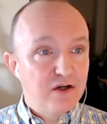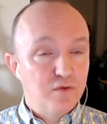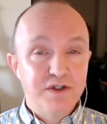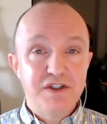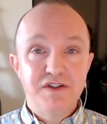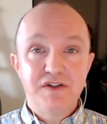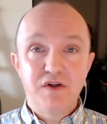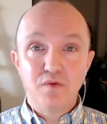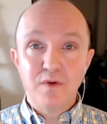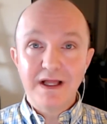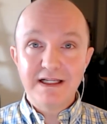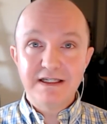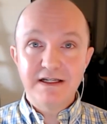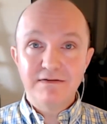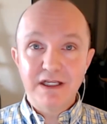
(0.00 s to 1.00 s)
which is the
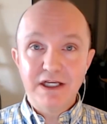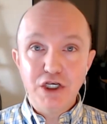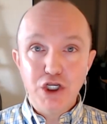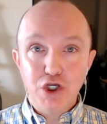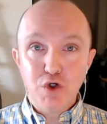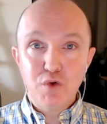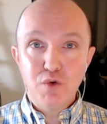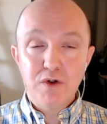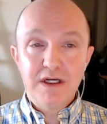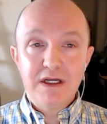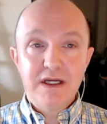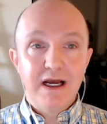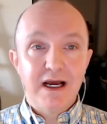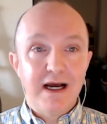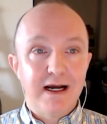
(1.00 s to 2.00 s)
relatively new
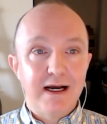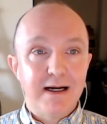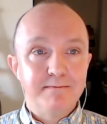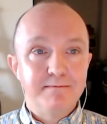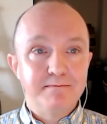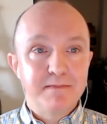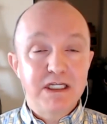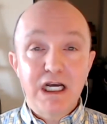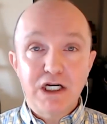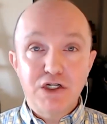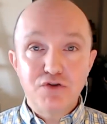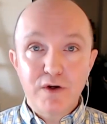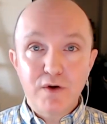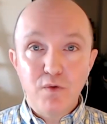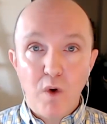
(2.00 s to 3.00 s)
um,
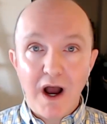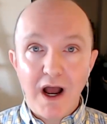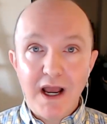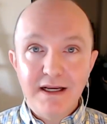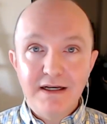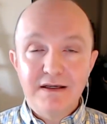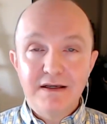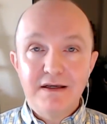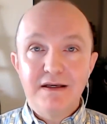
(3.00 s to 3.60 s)
countrywide